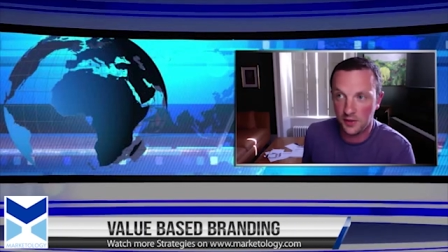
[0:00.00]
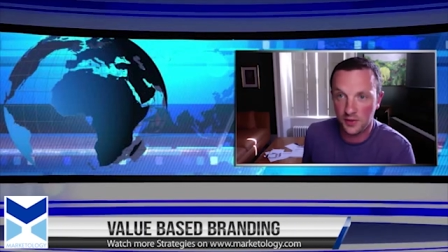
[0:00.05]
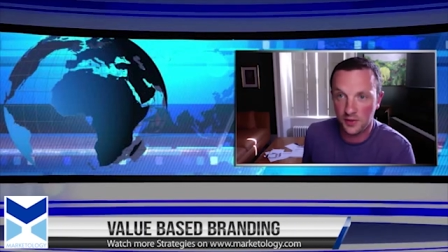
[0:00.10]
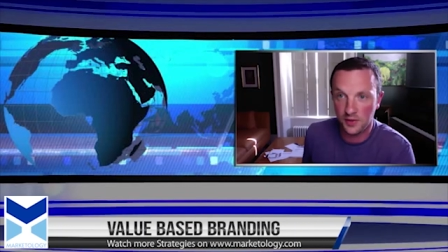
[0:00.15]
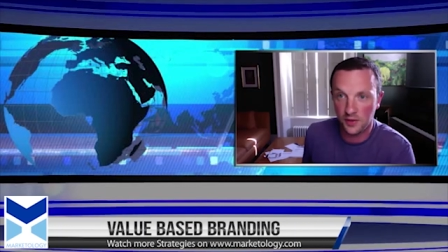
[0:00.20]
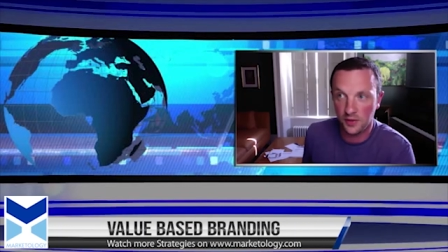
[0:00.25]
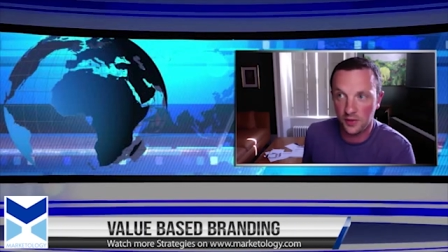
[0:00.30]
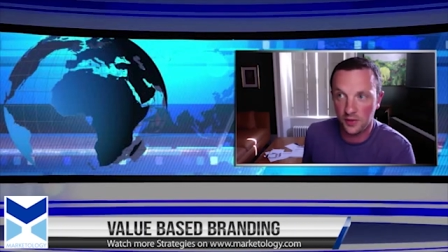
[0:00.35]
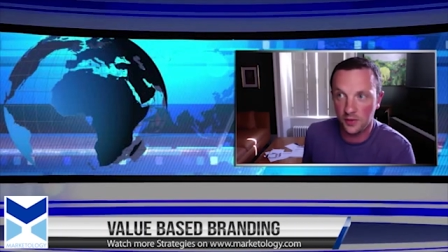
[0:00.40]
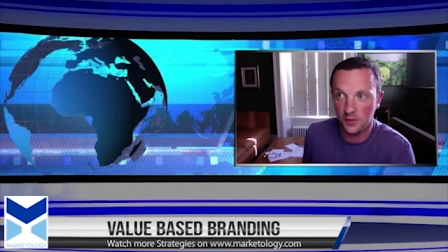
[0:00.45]

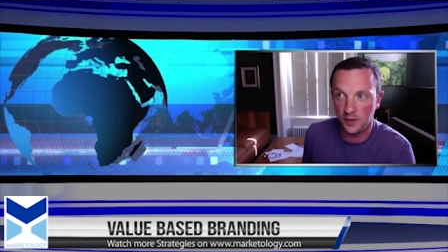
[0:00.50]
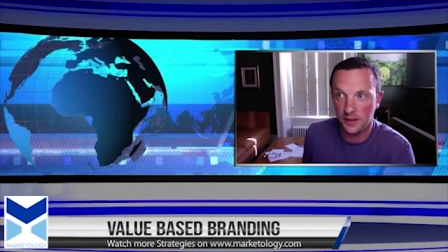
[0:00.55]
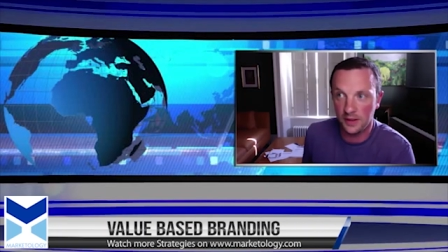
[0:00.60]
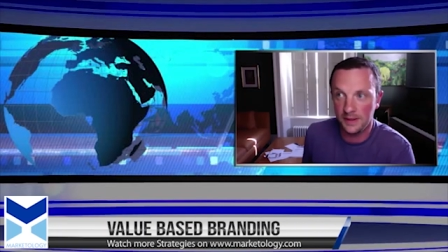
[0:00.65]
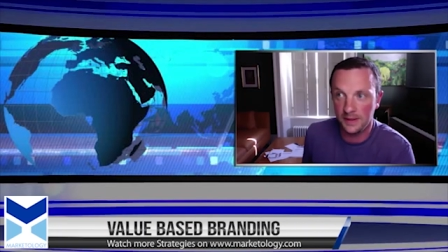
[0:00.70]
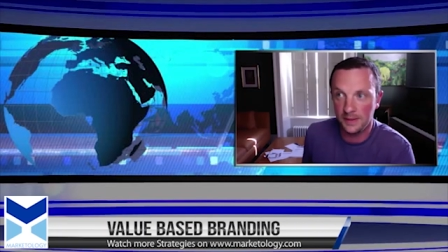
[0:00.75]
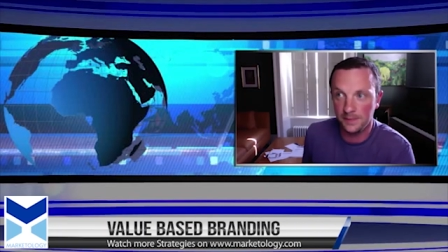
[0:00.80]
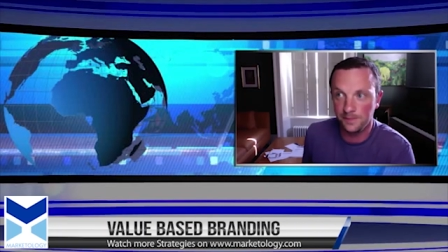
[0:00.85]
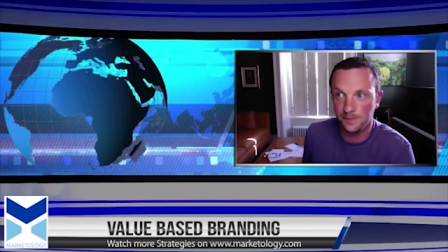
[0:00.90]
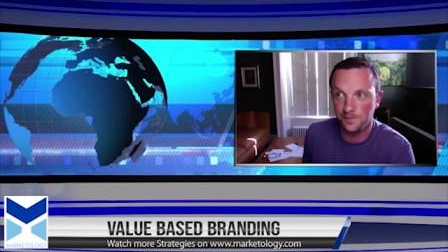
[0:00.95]
So
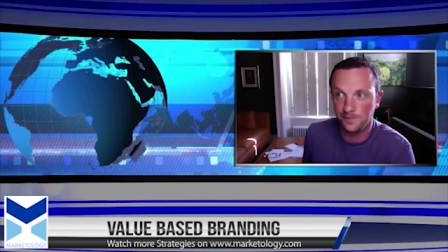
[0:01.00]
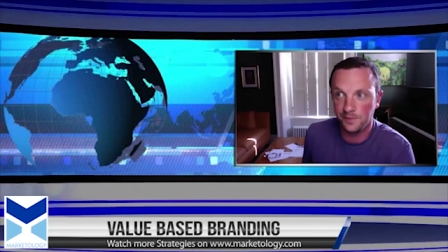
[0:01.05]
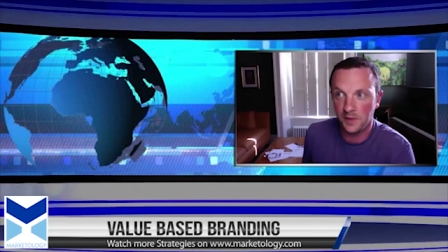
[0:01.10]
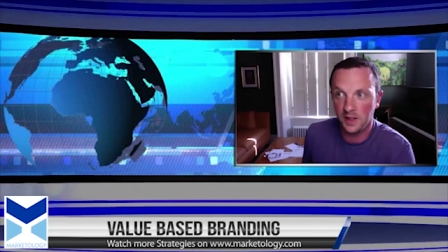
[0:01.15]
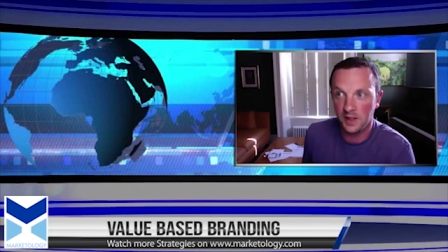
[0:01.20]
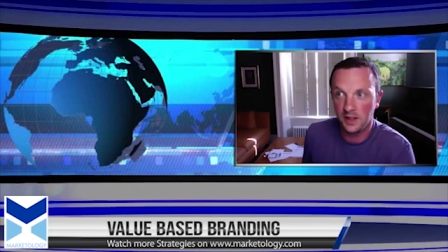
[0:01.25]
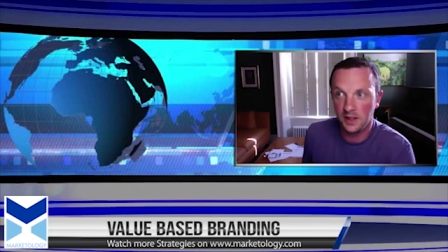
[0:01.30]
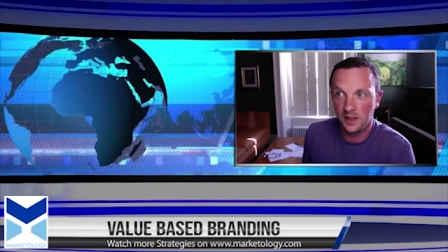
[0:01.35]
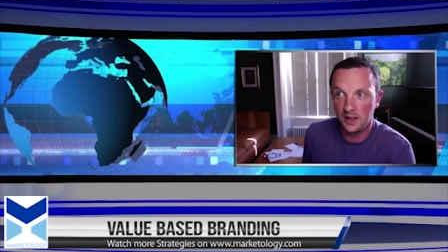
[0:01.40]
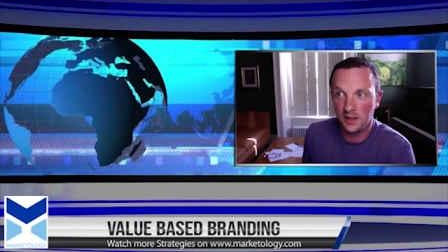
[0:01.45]

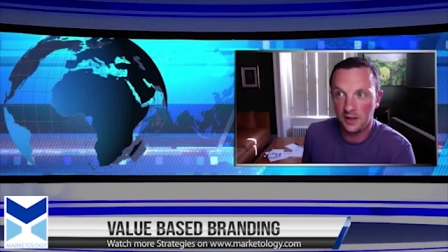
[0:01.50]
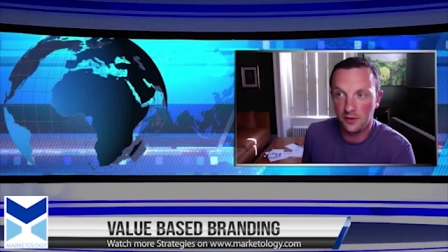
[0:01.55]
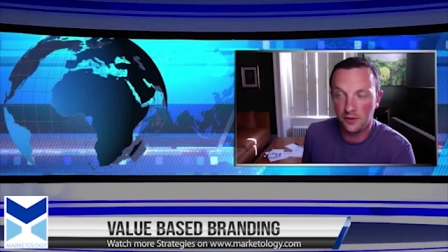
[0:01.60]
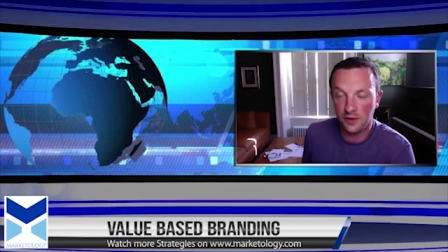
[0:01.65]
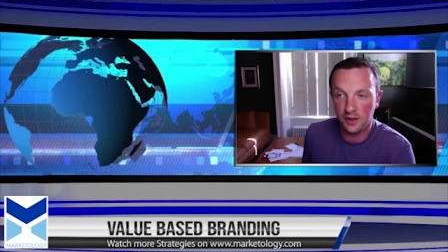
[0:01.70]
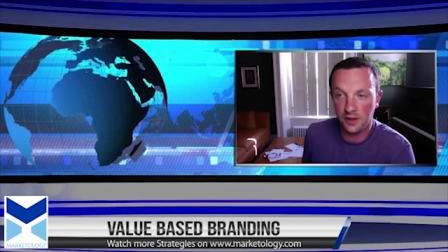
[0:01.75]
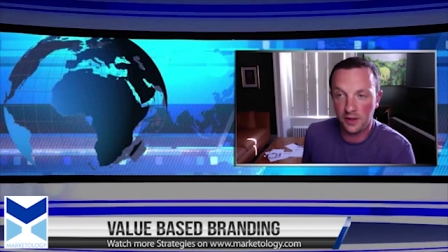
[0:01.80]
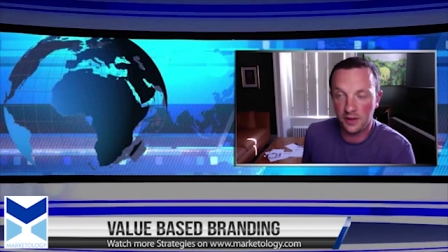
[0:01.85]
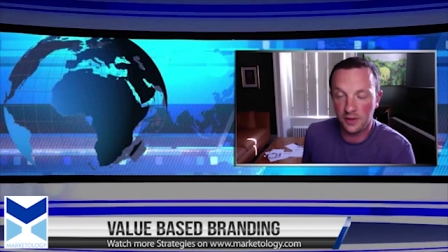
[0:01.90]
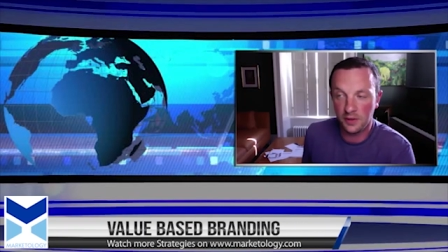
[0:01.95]

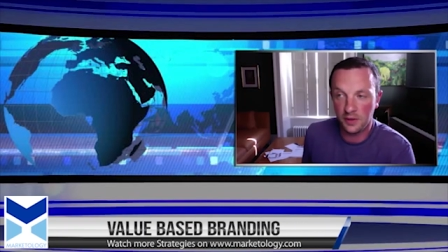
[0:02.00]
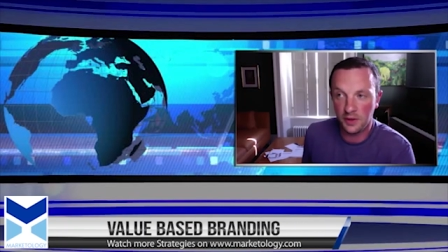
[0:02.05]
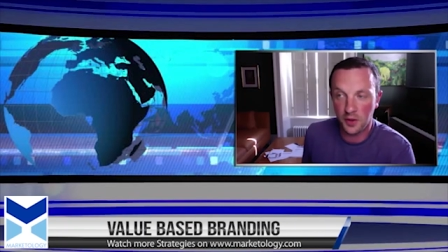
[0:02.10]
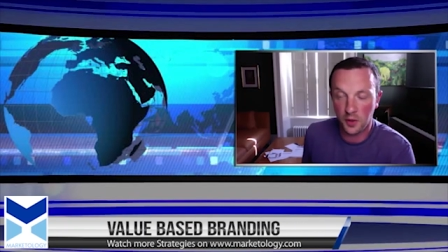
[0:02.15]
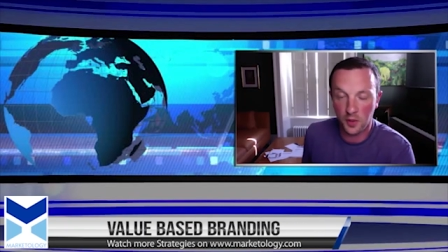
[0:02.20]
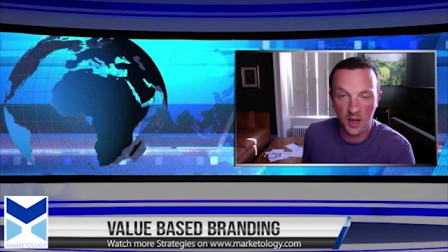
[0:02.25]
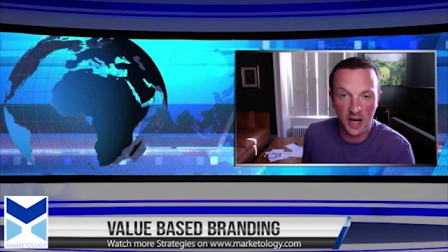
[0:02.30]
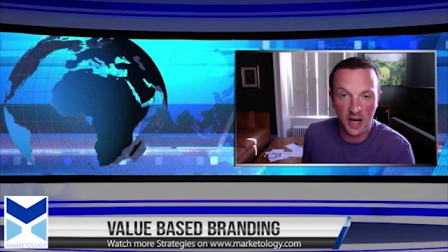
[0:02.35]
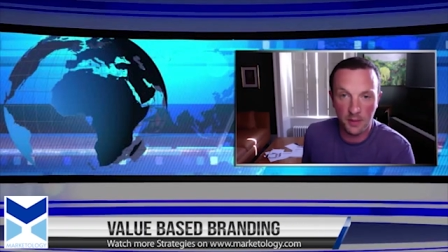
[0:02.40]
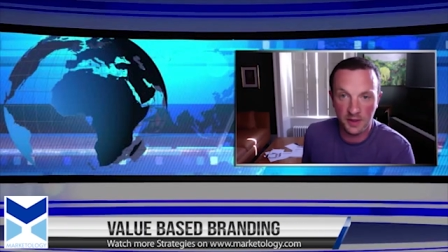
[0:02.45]

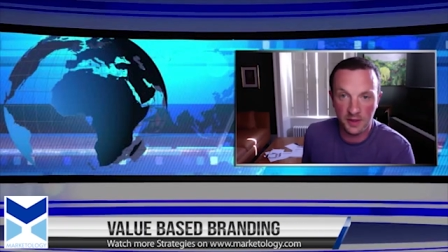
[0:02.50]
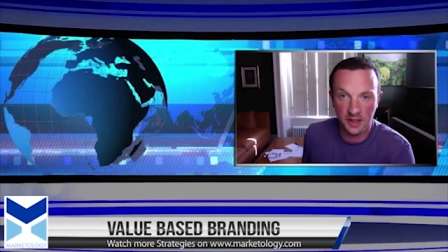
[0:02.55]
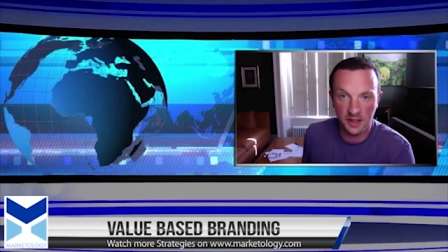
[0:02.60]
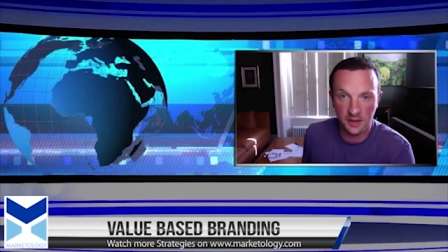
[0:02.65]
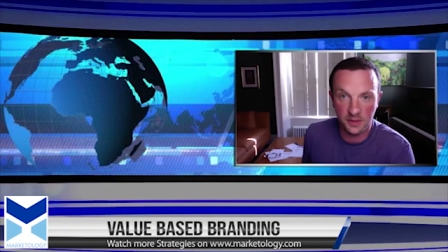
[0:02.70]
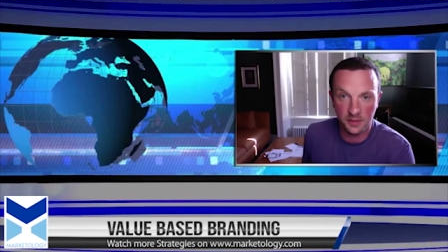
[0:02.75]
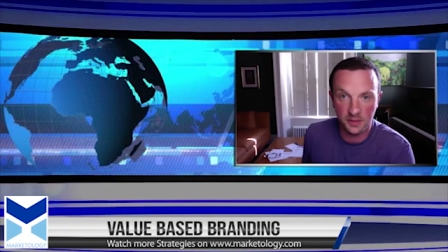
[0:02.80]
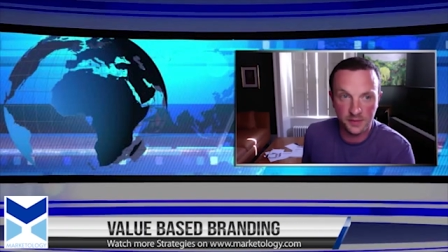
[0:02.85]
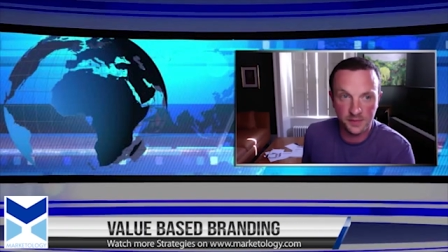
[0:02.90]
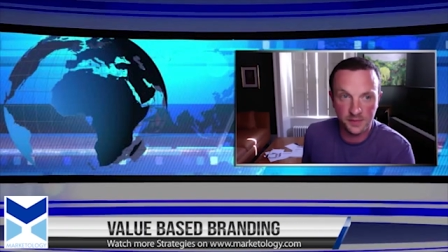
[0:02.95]
we're happy to help.